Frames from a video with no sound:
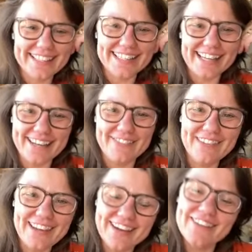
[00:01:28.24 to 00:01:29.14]
because i am
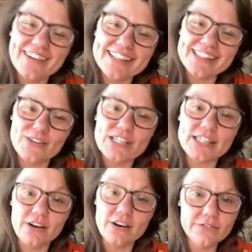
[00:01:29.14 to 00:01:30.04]
an investor
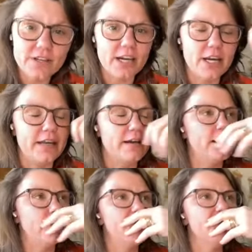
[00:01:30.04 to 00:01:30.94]
myself i
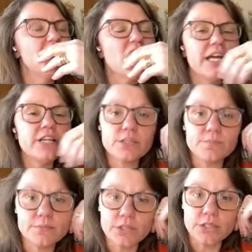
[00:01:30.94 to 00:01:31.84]
um, just
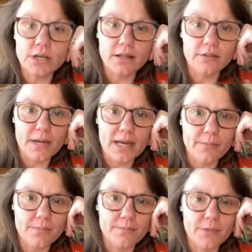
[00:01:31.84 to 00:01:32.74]
turned all of my
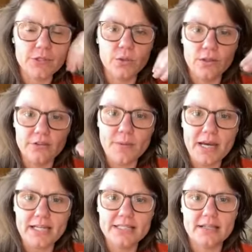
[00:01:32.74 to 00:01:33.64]
the goal of
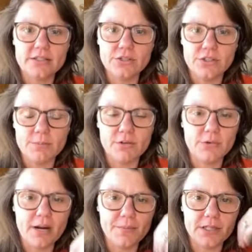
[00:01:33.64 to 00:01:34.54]
mine to get a certain number of
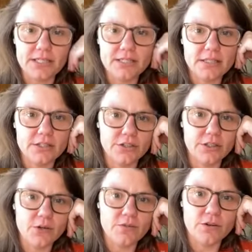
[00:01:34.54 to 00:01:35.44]
properties to turn
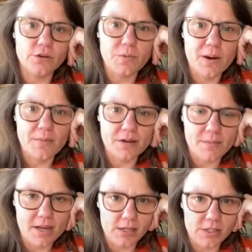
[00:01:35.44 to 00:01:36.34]
them over to a property
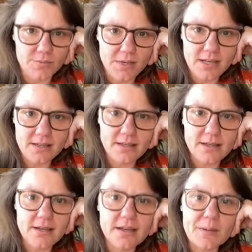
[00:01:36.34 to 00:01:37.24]
management
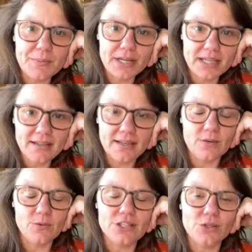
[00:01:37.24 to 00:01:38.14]
company
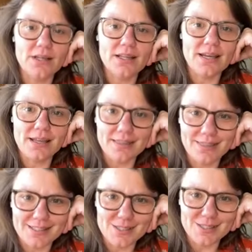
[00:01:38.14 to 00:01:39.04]
and we're doing that
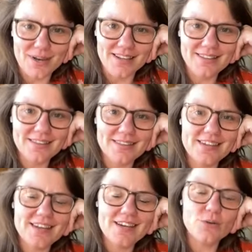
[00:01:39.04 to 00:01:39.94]
this month
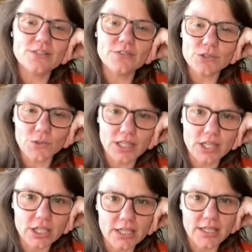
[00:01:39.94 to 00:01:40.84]
which feels really
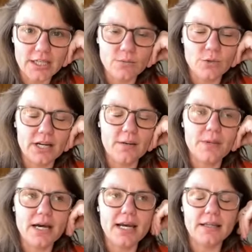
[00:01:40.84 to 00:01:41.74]
good we're going to
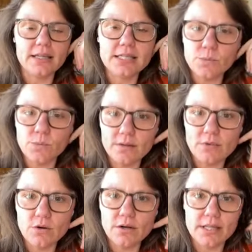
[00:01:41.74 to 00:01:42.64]
buy at least one
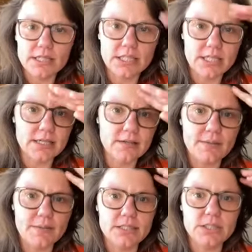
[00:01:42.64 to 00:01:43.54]
more this year
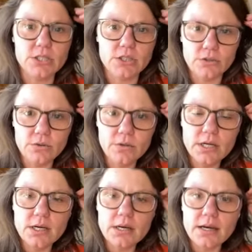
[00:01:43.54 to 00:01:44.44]
maybe two
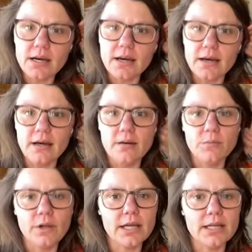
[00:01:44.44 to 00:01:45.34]
um,
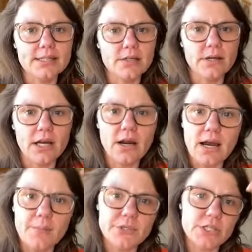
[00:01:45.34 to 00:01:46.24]
considering our
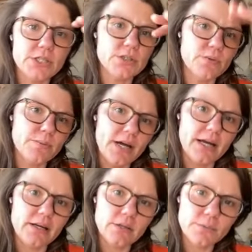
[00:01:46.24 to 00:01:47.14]
options with
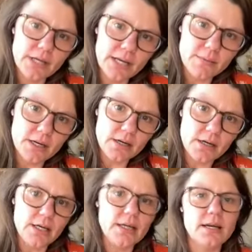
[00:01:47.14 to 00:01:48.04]
buying another
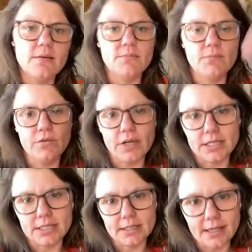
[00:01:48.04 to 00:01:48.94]
primary and moving
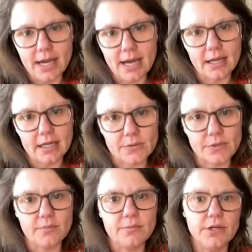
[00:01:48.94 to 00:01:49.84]
into that so
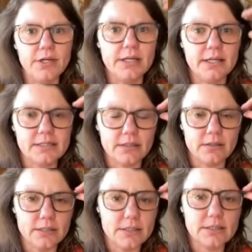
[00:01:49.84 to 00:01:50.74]
we can put as
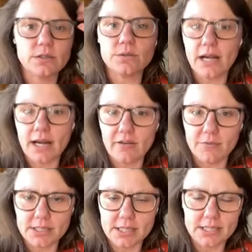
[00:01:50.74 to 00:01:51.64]
little as three and a half
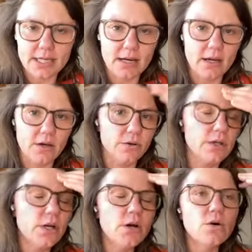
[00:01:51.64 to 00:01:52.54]
percent down
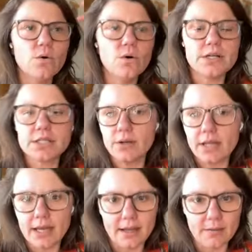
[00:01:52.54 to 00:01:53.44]
or just
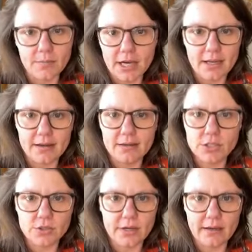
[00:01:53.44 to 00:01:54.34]
going ahead and buying a
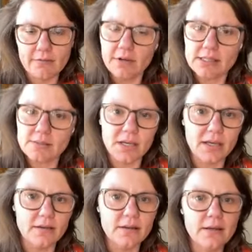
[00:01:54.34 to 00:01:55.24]
straight
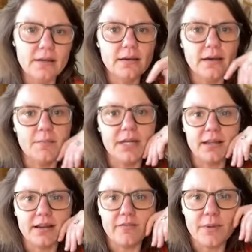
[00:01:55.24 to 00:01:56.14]
investment um,
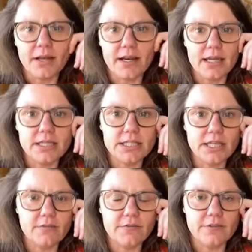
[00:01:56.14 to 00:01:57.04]
now that I've been an
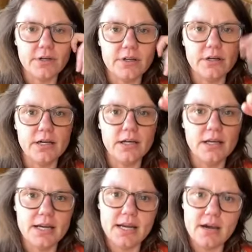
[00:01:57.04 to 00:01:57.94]
agent for
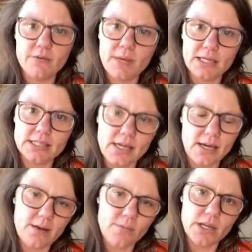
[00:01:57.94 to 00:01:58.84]
enough amount of
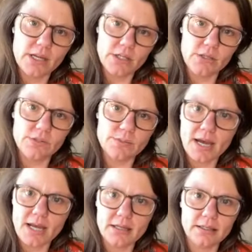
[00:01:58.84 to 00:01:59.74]
time, we can use
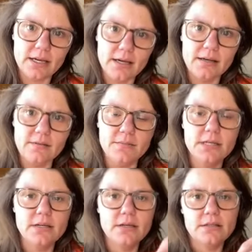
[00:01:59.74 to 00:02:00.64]
my income
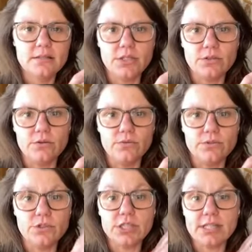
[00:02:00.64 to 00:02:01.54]
to
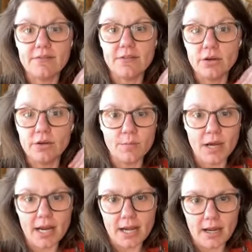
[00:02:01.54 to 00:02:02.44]
just have the loan in my